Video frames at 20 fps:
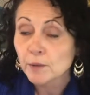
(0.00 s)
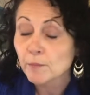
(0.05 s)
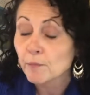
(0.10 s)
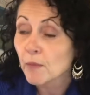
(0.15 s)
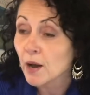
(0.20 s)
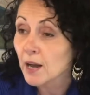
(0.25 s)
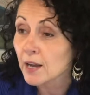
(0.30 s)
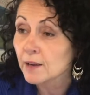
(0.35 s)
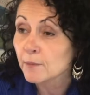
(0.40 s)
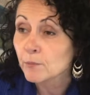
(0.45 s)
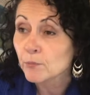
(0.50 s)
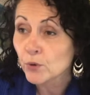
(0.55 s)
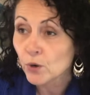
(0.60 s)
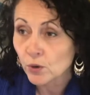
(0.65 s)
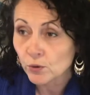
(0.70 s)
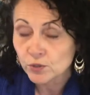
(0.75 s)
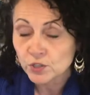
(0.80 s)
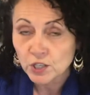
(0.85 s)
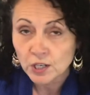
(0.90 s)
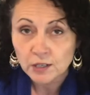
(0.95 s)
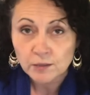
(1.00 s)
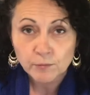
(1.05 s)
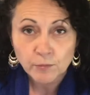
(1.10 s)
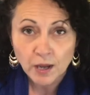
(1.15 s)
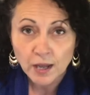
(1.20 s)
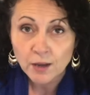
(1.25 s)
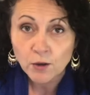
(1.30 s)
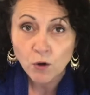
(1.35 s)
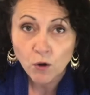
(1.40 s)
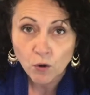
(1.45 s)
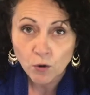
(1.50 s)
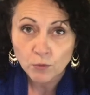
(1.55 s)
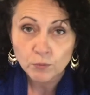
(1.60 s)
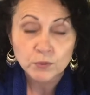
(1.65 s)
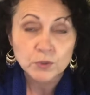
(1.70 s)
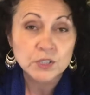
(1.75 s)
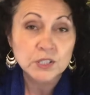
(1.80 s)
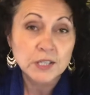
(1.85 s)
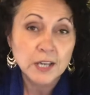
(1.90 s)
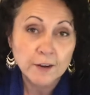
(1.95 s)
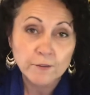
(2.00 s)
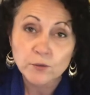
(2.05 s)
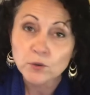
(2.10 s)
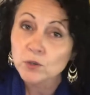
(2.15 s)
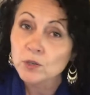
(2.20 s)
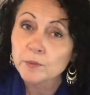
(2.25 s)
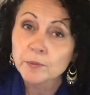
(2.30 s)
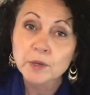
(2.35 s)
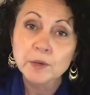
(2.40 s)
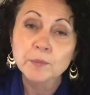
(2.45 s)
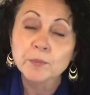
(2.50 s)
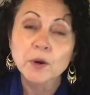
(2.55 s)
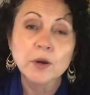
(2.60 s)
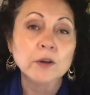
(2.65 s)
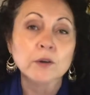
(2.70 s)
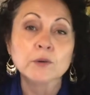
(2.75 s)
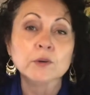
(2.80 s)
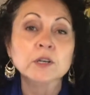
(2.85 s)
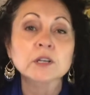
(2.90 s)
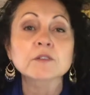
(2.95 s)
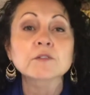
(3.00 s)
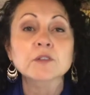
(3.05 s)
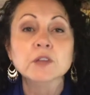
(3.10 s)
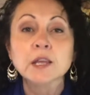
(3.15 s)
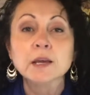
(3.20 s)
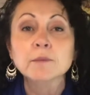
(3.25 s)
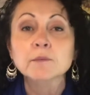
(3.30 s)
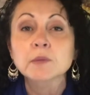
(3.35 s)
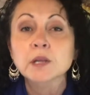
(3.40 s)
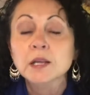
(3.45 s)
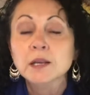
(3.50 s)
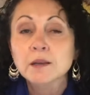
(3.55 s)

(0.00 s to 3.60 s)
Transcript: My project, my home, was never going to be a priority for them